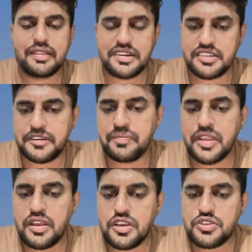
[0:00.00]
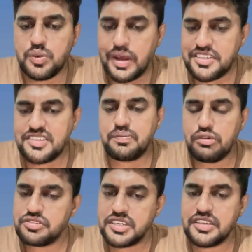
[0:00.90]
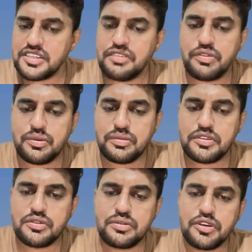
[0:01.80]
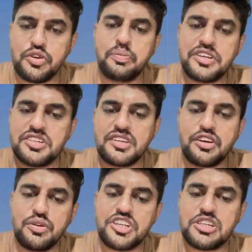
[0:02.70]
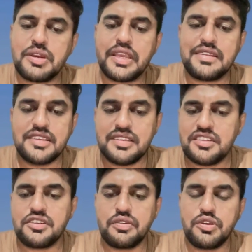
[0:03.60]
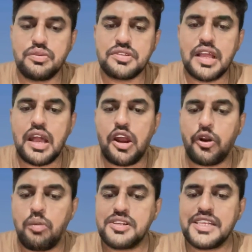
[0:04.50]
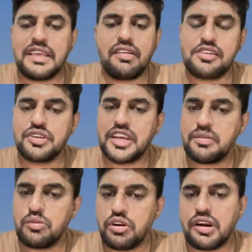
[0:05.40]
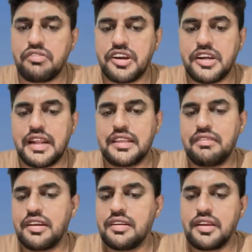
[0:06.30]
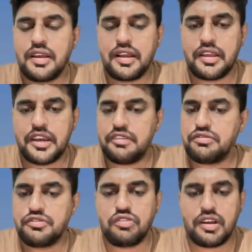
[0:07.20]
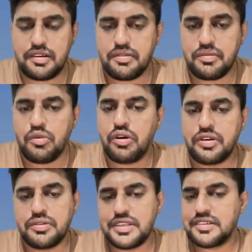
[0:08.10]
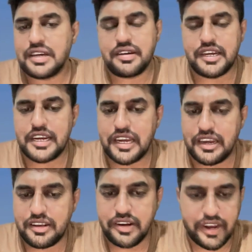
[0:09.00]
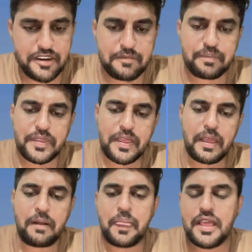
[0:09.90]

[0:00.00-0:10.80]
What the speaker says: That's it. So once he posted this review, so new patients and new customer can see these reviews, and obviously they will also get more confident and they will get a footfall more to this dental clinic, right? Yeah.